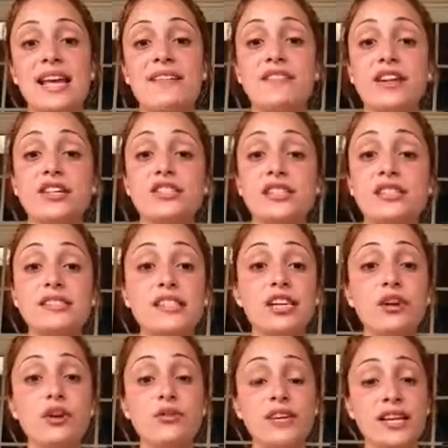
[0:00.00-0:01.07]
and there's
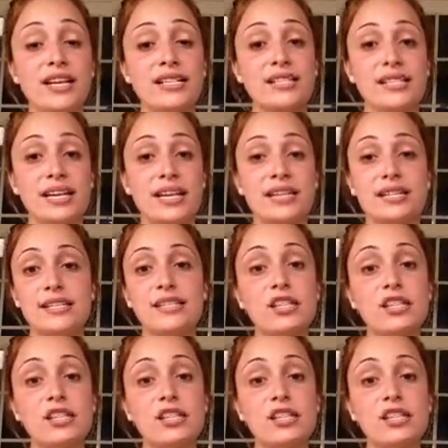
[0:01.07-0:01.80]
0 nicotine,